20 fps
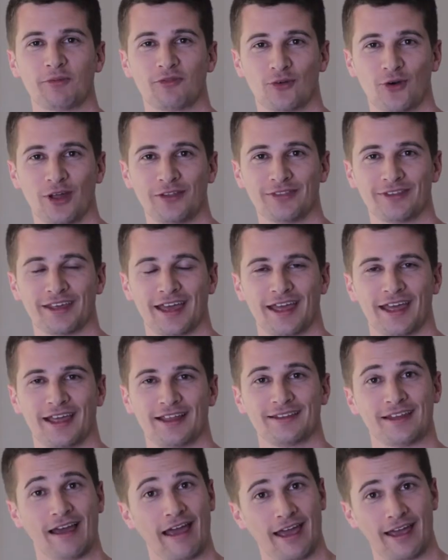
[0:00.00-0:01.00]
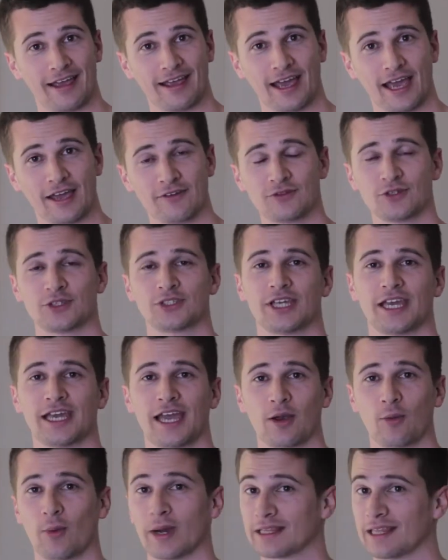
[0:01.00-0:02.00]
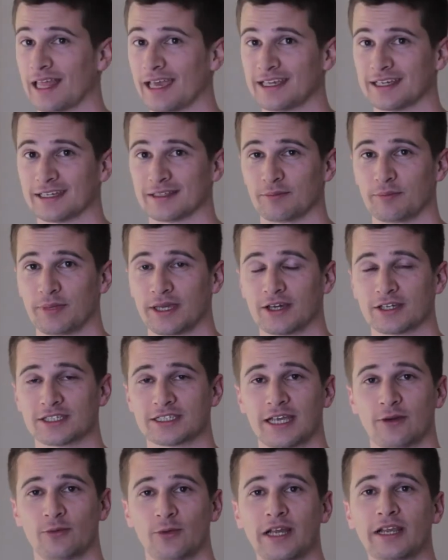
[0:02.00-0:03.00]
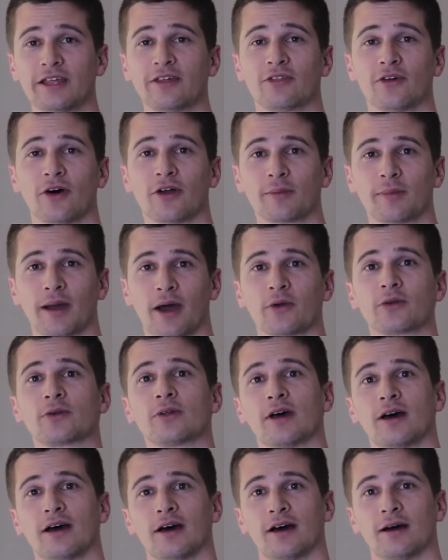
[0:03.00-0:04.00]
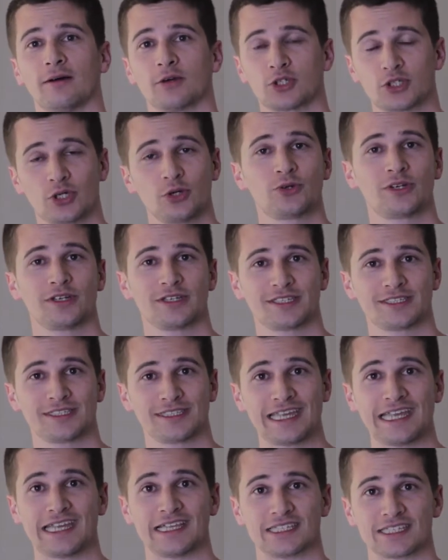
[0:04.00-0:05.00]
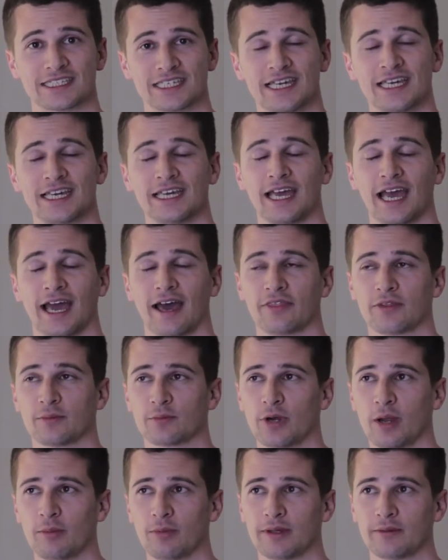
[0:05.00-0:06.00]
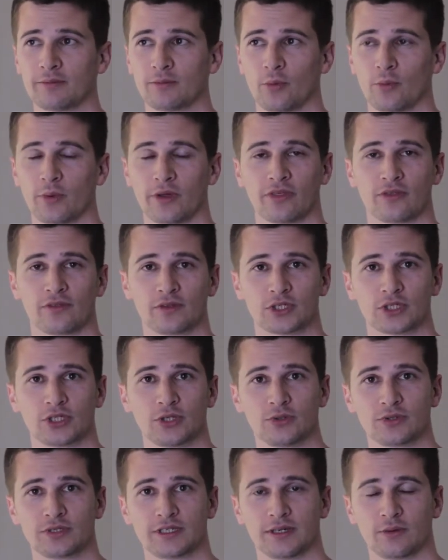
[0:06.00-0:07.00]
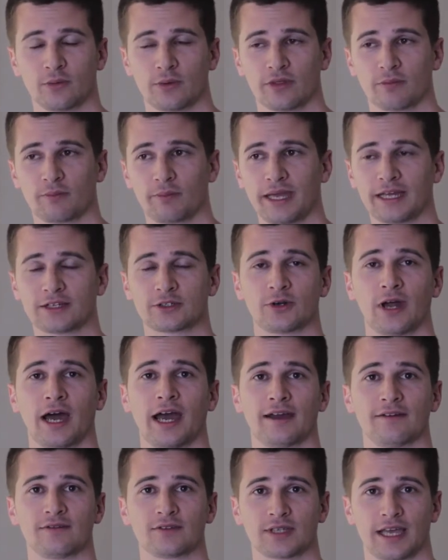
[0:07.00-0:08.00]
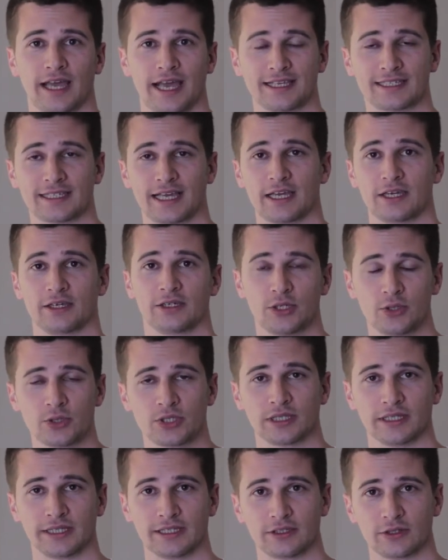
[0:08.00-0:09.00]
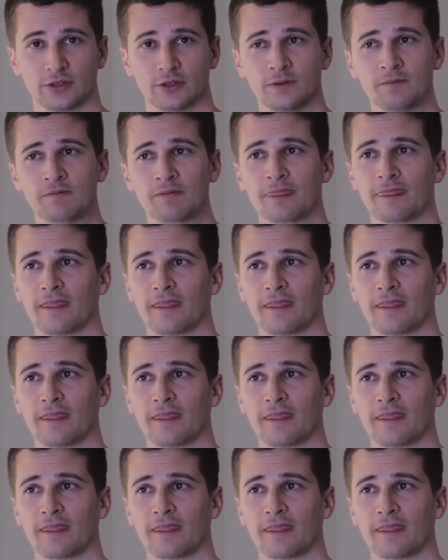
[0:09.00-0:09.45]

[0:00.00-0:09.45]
up front, and I have to say I quite like it because they really thought about shooters' needs. And the problem with shooting with big drives, as I usually do,